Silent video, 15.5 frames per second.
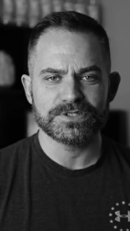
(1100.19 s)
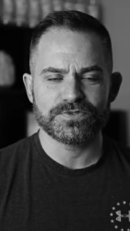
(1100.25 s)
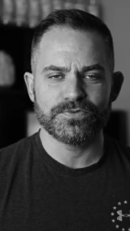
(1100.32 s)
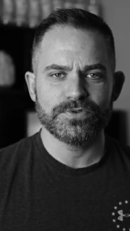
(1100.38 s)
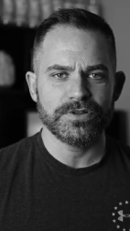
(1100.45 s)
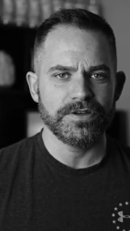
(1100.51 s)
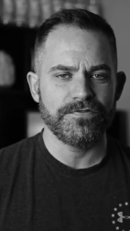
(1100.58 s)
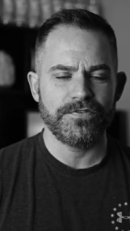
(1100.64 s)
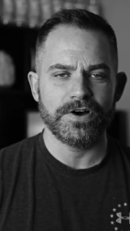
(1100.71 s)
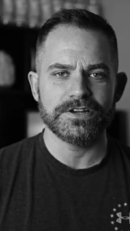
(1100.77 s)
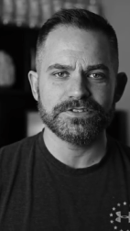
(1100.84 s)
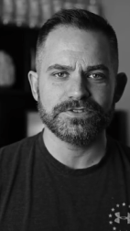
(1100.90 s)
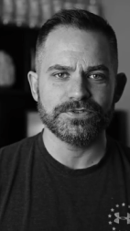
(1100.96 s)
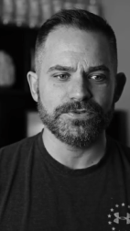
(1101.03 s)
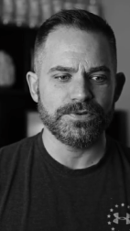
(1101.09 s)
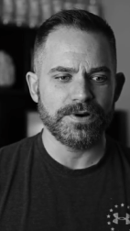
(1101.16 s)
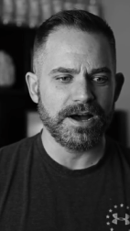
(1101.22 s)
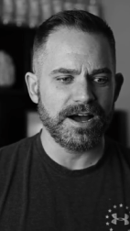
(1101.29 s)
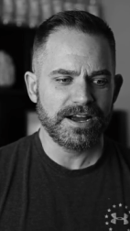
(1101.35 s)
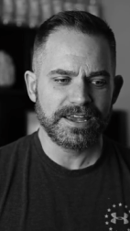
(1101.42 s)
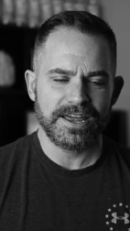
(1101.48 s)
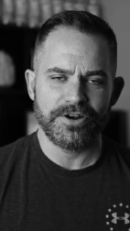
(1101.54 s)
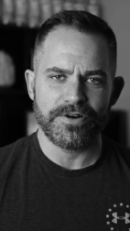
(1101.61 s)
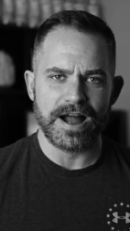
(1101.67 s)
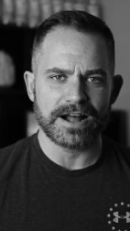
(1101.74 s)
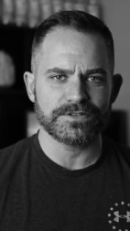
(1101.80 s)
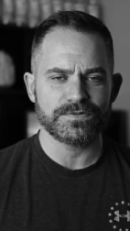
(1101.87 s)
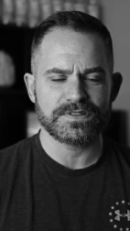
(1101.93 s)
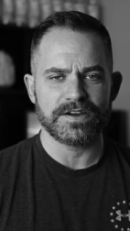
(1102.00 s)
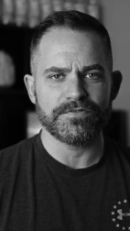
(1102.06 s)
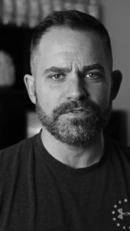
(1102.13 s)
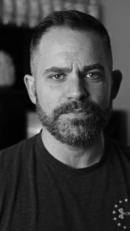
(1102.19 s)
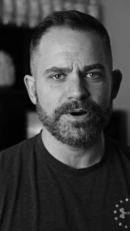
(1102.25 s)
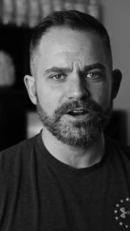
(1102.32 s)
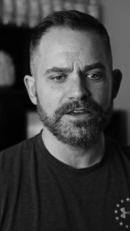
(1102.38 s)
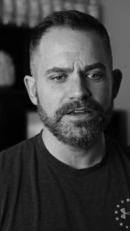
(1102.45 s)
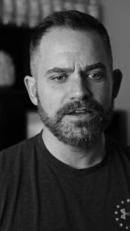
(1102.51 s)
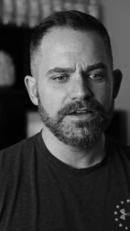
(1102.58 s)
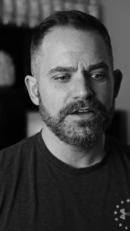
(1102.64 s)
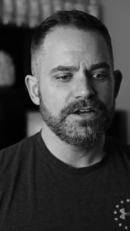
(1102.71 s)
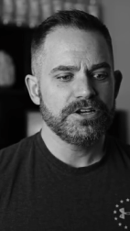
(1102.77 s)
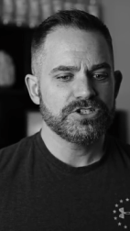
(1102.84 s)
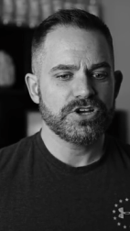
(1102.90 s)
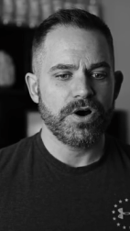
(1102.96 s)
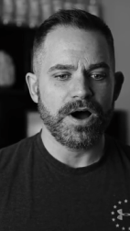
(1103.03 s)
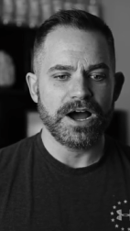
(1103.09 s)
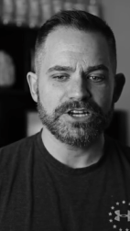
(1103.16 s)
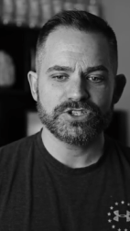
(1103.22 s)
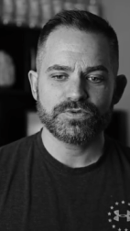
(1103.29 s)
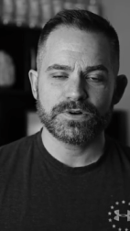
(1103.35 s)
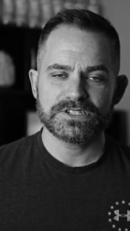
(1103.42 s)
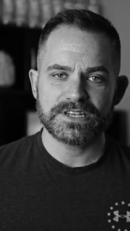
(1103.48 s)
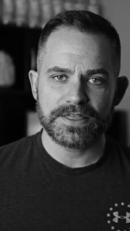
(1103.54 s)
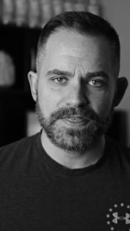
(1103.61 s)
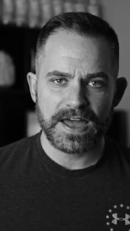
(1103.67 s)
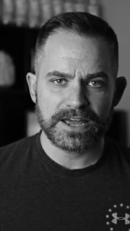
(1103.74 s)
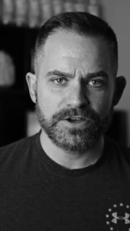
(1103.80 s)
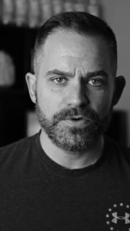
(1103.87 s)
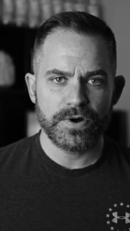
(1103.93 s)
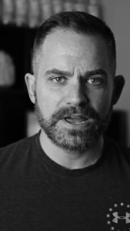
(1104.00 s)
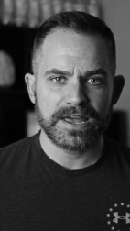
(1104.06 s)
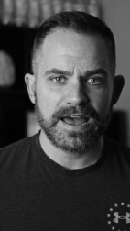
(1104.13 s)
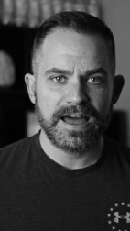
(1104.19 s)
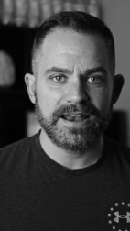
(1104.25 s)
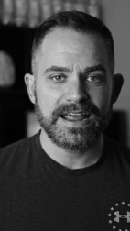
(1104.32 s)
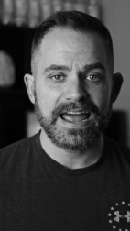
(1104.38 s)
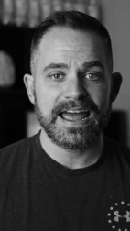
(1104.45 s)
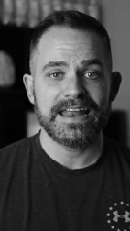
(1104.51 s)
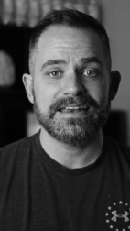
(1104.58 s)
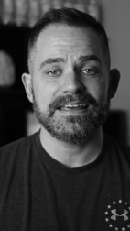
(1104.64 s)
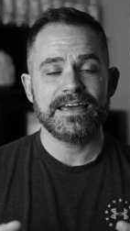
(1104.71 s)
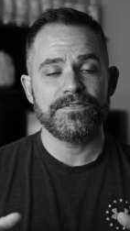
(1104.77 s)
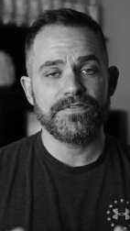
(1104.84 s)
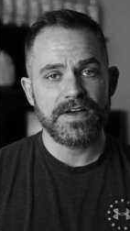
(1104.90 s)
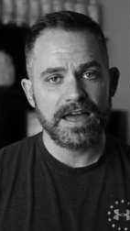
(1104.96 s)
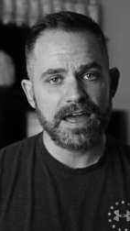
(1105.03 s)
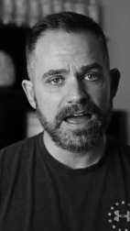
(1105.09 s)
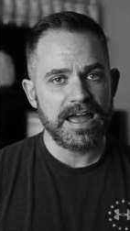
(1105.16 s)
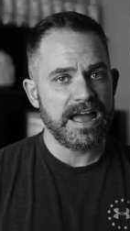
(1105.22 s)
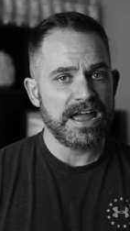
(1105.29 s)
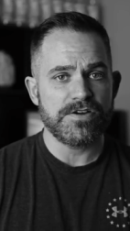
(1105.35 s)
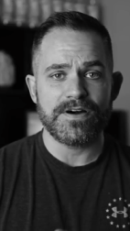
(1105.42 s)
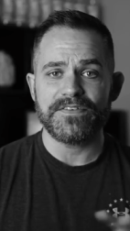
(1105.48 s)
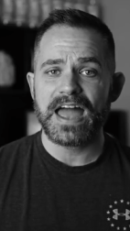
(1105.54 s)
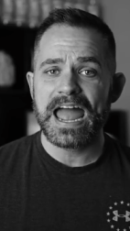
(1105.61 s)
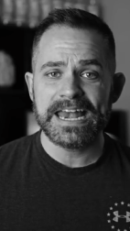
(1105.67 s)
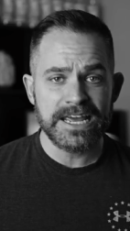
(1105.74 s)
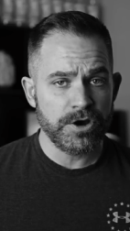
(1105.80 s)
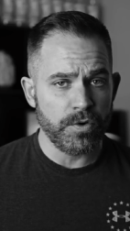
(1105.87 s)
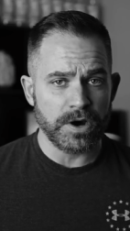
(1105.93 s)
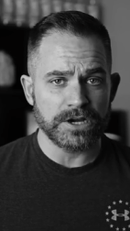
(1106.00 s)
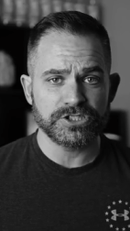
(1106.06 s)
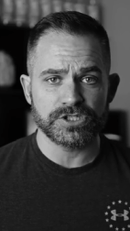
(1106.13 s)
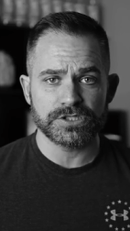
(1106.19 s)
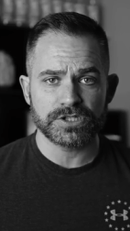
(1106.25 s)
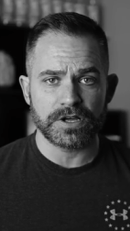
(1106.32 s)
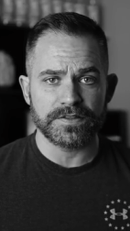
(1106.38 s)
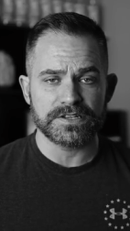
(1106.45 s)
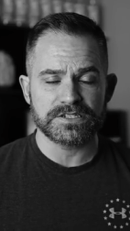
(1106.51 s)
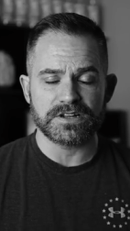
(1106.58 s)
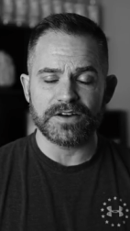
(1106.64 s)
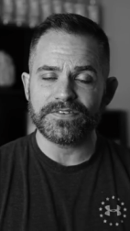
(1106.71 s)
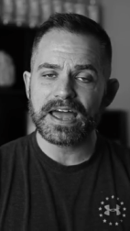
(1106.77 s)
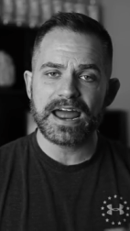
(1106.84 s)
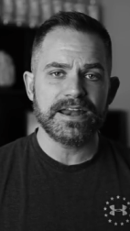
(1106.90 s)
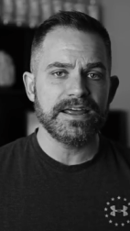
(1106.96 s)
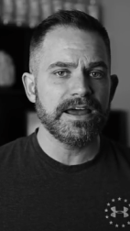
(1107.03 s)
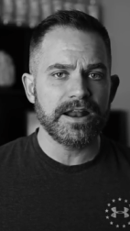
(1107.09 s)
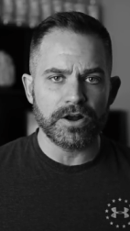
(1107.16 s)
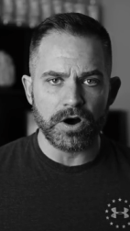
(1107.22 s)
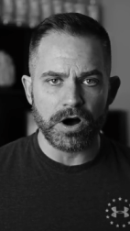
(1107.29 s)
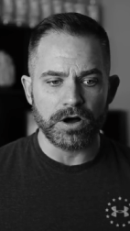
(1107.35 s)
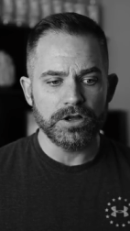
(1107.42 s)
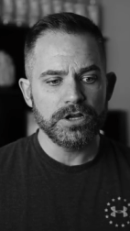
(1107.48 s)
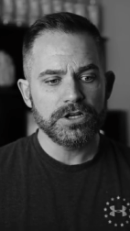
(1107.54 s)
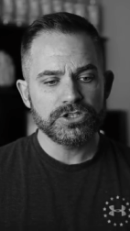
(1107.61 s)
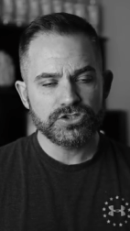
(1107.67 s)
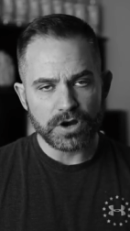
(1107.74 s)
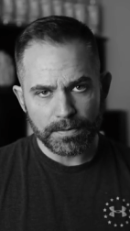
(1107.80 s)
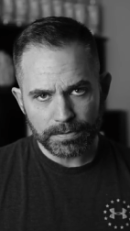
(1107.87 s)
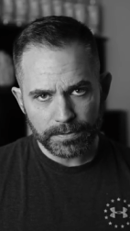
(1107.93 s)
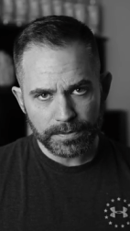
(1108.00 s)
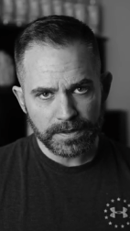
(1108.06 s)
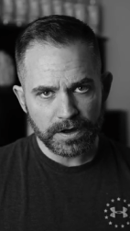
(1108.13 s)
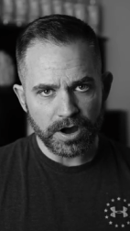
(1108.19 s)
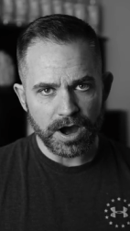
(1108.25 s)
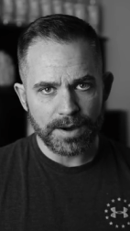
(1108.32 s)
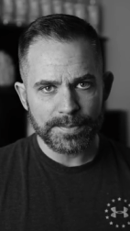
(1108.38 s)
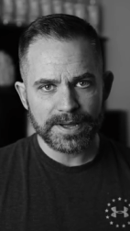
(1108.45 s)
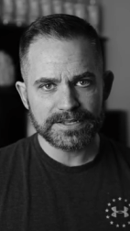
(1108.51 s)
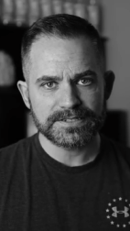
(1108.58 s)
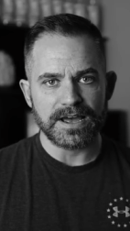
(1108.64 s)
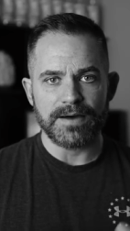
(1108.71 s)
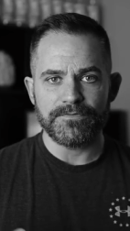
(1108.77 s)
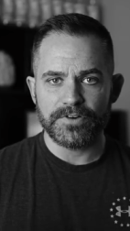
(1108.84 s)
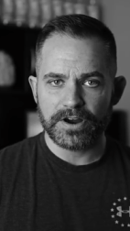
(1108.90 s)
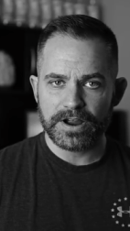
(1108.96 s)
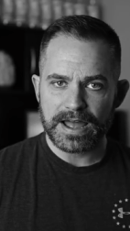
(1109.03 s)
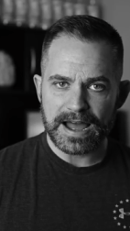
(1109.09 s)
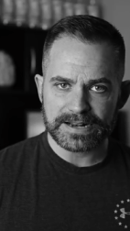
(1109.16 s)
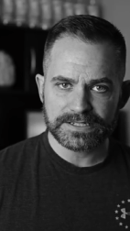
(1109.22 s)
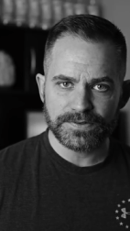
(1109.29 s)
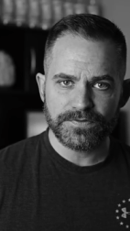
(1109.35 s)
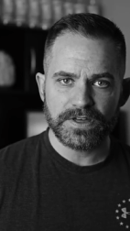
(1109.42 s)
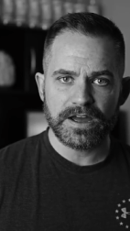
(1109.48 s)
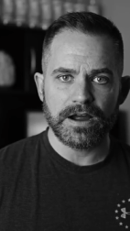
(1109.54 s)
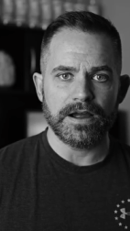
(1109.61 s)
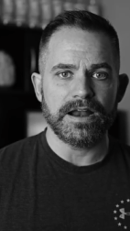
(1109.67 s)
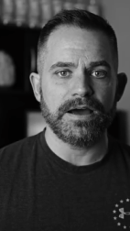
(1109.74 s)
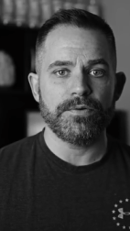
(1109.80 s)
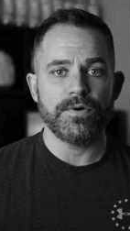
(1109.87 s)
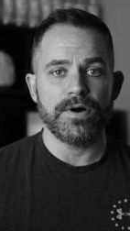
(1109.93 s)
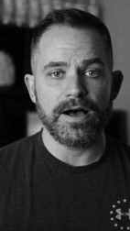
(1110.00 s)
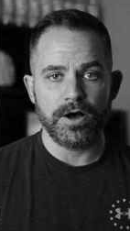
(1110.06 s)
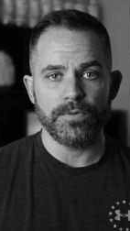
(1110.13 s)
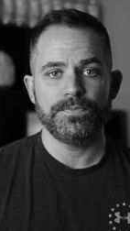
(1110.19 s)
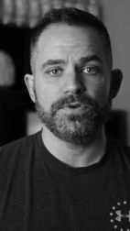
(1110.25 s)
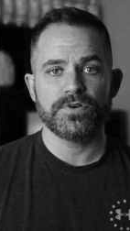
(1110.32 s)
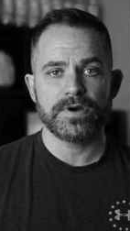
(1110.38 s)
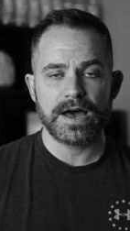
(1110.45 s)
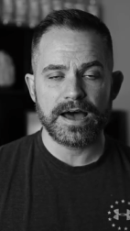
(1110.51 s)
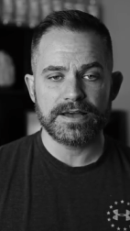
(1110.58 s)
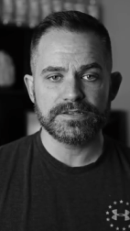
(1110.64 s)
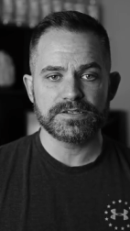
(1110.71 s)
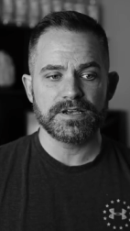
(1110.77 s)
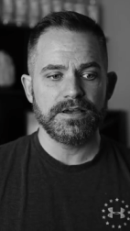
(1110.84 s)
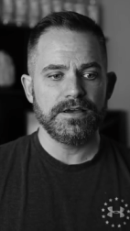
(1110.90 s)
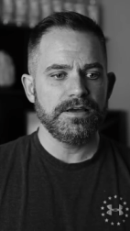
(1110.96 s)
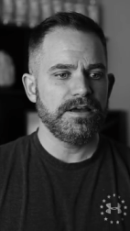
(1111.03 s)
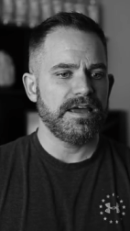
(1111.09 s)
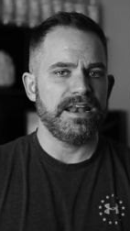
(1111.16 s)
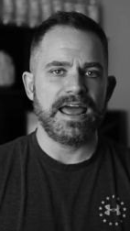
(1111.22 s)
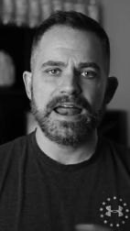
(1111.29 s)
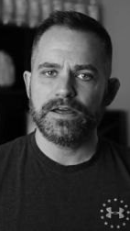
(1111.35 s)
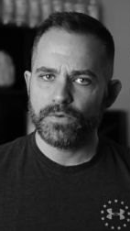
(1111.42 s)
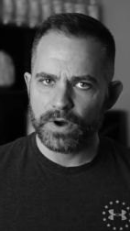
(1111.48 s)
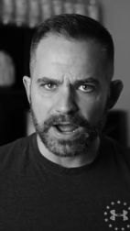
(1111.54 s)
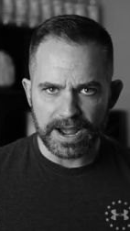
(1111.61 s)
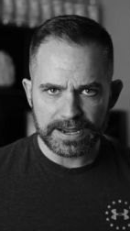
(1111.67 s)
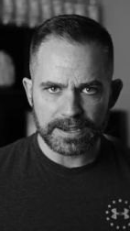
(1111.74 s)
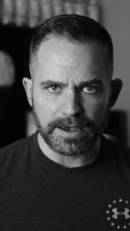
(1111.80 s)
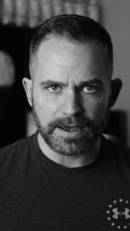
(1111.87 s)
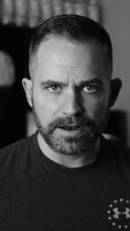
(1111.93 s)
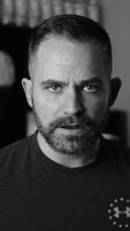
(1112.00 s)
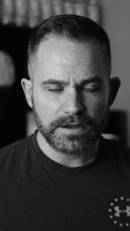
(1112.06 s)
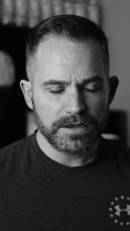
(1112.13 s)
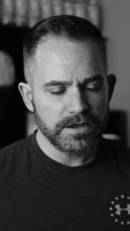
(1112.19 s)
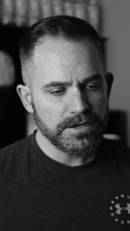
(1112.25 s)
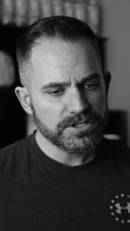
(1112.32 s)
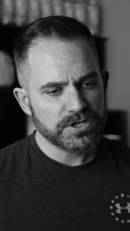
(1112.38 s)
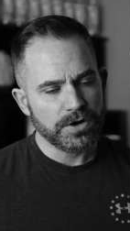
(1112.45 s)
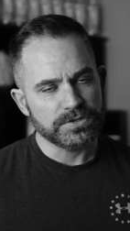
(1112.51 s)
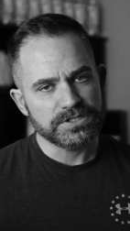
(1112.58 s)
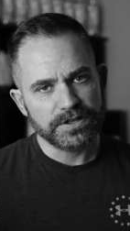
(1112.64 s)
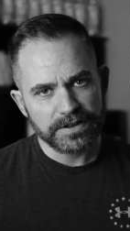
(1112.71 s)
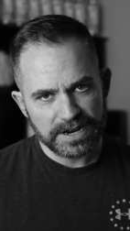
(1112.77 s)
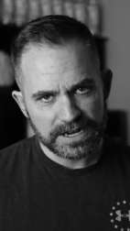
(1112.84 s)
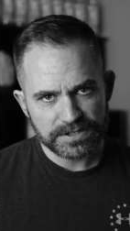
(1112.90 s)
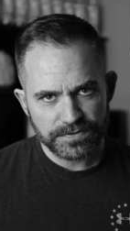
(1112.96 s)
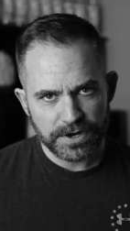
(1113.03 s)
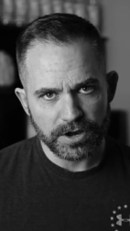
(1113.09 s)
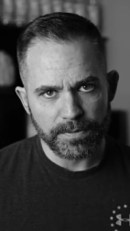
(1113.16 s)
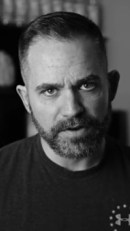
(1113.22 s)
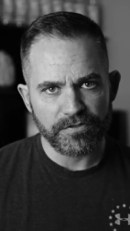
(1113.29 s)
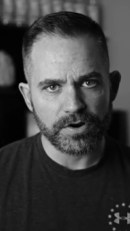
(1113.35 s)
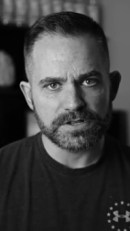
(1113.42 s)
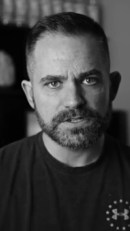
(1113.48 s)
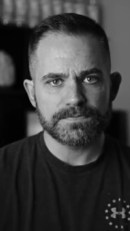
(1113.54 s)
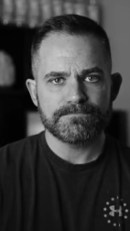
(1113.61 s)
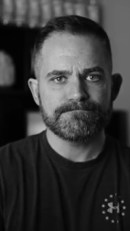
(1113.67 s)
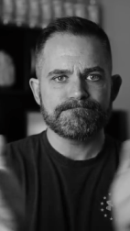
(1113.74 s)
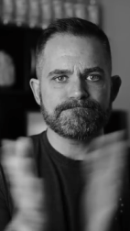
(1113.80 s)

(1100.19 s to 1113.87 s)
It's really fun to interact with everybody. So I just want to say thank you again, and if you have any questions on this stuff, any at all, drop them in the comments. I'm very active there, and I will help you guys in any way I can. So until the next video, my friends.